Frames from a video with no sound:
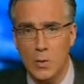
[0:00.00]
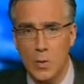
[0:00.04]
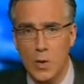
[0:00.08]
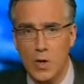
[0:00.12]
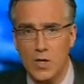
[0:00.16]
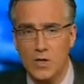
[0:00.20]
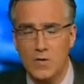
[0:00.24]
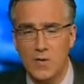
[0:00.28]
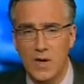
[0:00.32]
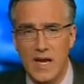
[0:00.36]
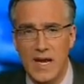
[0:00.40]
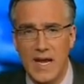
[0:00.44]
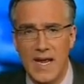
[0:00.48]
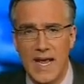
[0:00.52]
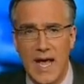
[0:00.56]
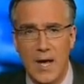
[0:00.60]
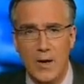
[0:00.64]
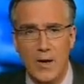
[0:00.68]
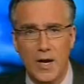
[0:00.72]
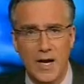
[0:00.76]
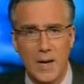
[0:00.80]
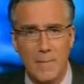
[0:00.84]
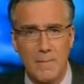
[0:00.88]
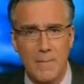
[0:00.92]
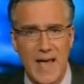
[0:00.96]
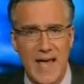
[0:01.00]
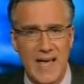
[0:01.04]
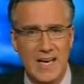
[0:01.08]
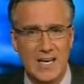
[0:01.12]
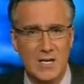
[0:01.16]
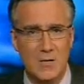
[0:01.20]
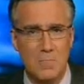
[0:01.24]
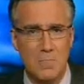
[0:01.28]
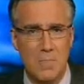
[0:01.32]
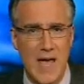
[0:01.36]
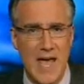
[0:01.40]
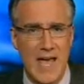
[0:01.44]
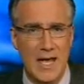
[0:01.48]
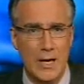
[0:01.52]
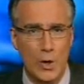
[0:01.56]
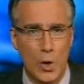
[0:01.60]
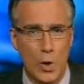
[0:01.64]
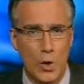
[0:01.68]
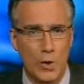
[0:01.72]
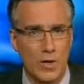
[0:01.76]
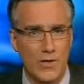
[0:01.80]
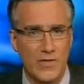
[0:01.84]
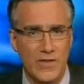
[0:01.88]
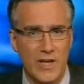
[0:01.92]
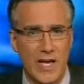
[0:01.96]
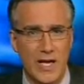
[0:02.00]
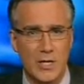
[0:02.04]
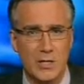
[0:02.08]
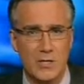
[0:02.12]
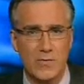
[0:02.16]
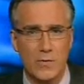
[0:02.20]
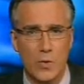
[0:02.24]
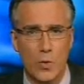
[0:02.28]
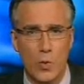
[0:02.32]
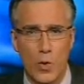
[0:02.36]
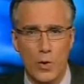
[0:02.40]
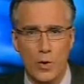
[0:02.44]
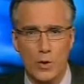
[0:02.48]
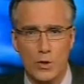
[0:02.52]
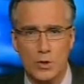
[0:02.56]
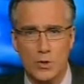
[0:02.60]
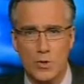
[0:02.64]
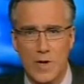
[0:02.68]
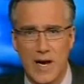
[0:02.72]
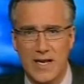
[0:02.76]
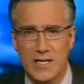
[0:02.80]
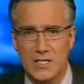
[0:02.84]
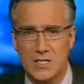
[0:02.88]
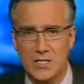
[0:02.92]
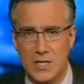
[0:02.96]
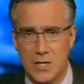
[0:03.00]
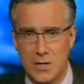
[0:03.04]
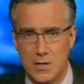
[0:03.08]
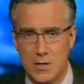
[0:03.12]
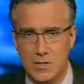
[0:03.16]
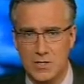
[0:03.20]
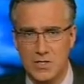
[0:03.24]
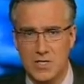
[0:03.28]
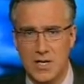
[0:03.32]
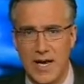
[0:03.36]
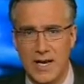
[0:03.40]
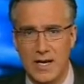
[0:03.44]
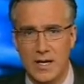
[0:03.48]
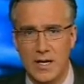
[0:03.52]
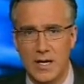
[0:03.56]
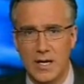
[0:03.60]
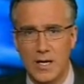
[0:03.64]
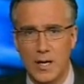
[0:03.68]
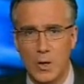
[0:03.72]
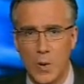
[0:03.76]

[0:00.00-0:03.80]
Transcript: were cleaning out an abandoned manhole on the edge of the World Trade Center site